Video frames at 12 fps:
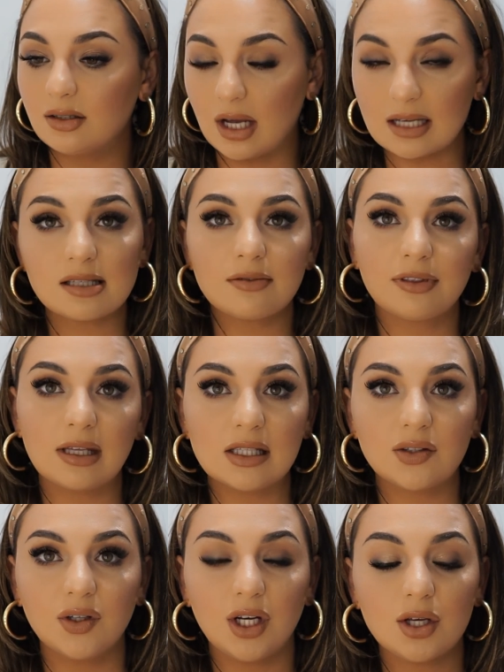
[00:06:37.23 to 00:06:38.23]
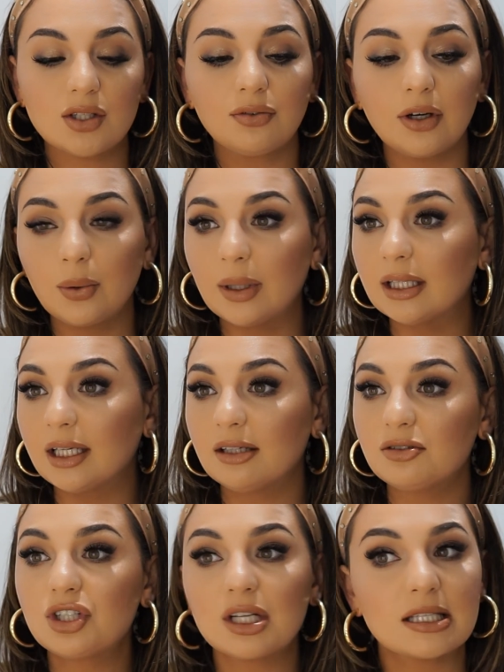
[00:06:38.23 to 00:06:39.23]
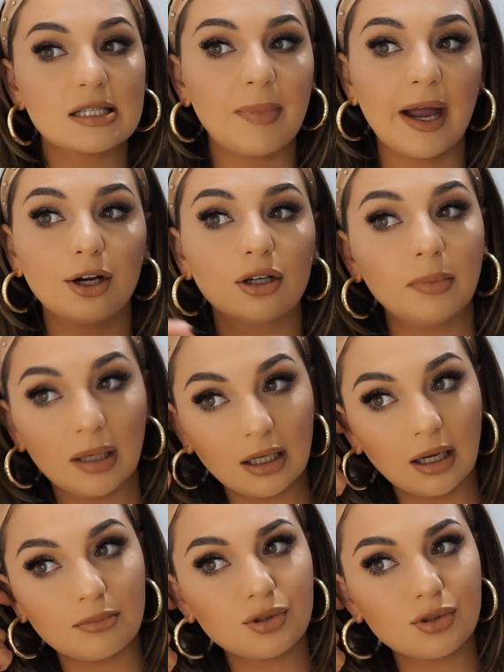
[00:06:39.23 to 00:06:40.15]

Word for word: does these videos frequently and she inspired me.